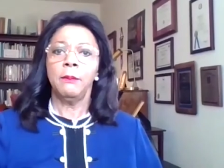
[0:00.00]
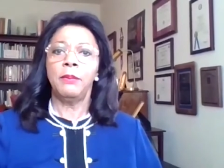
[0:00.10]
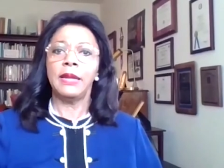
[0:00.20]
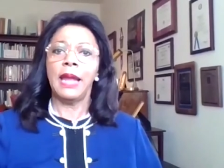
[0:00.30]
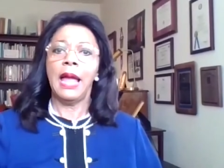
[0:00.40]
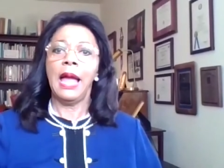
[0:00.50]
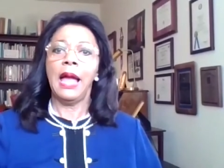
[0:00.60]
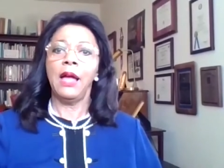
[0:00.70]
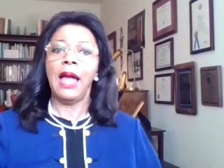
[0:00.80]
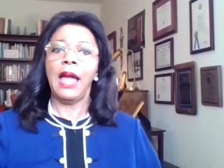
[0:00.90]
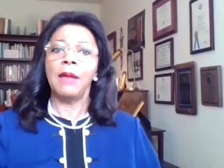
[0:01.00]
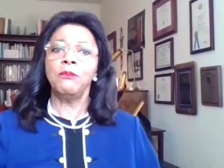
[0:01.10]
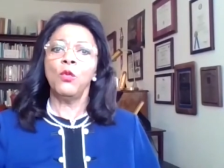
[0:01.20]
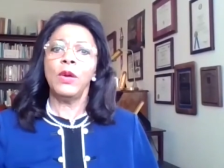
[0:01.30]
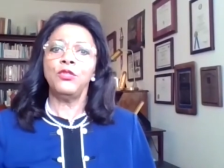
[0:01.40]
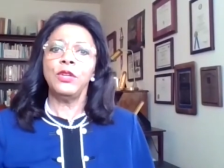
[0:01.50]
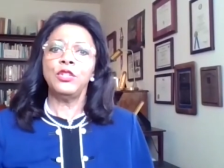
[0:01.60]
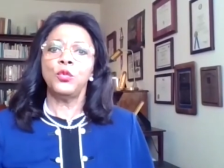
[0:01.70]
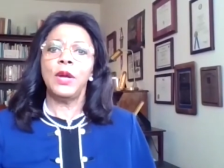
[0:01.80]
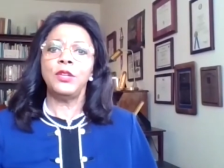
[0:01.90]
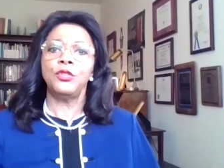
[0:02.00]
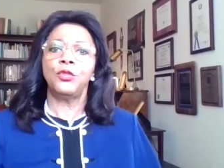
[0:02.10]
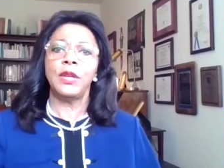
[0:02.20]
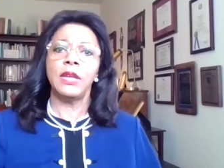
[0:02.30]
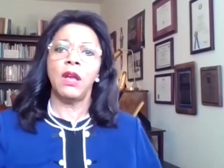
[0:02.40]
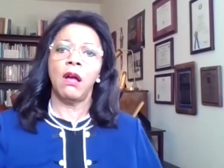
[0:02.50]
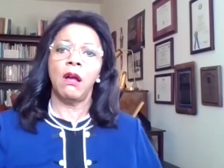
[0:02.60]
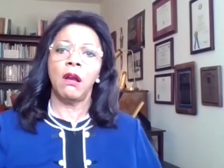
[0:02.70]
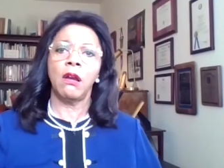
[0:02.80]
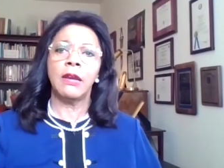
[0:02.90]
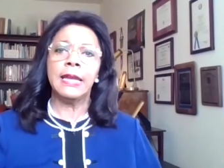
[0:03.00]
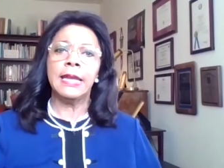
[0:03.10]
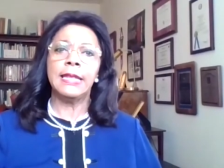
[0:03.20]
But how I'm wondering to what degree are